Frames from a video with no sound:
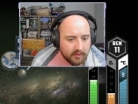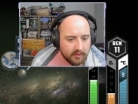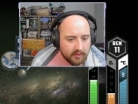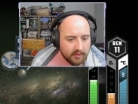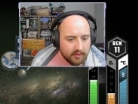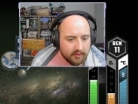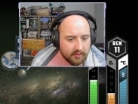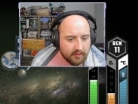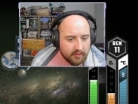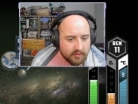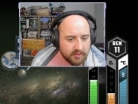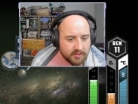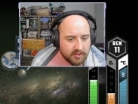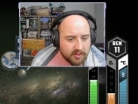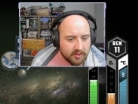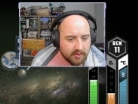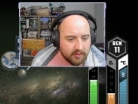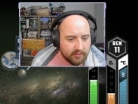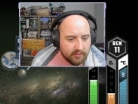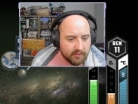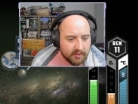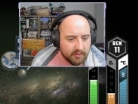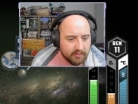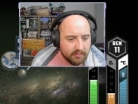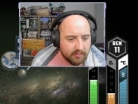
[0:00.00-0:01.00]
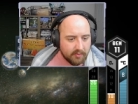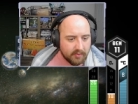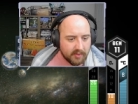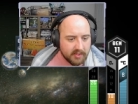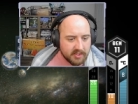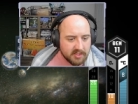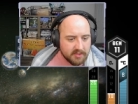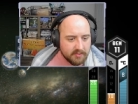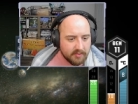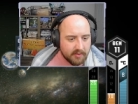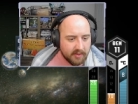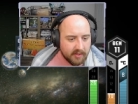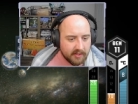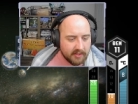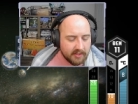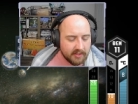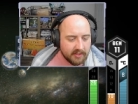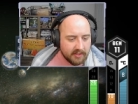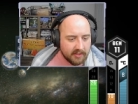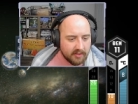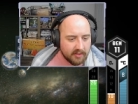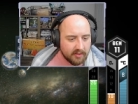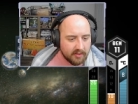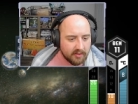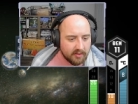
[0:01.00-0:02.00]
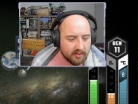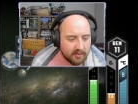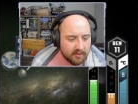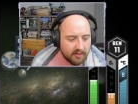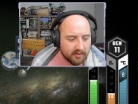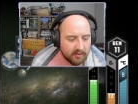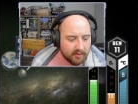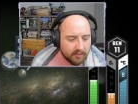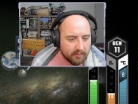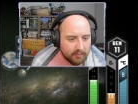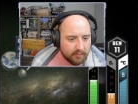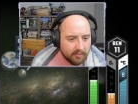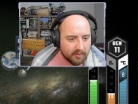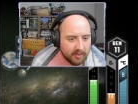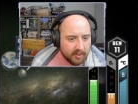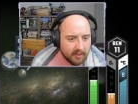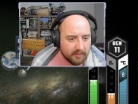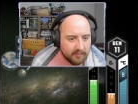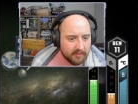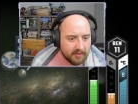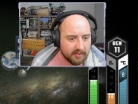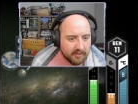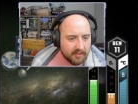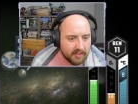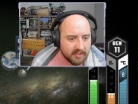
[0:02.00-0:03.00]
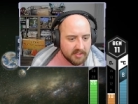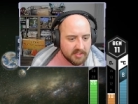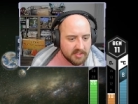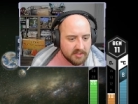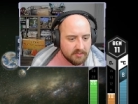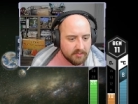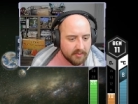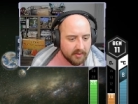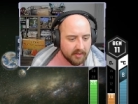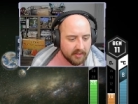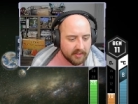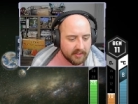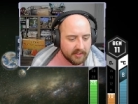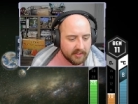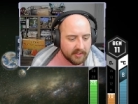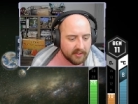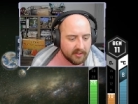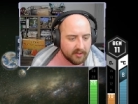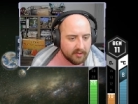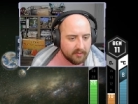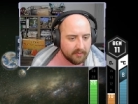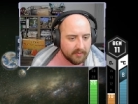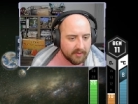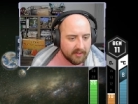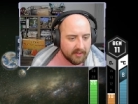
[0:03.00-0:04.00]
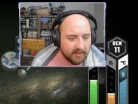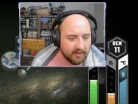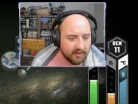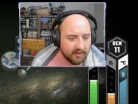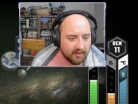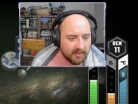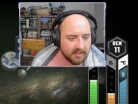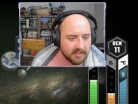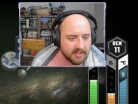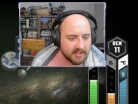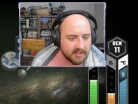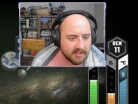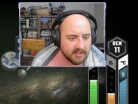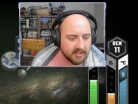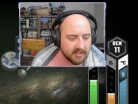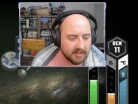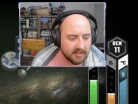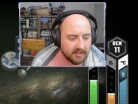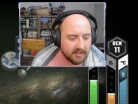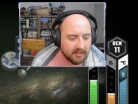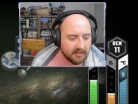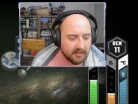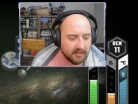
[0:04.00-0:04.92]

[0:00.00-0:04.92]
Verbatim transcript: There's a three-point spot here. That'll probably be a nice spot here, but honestly,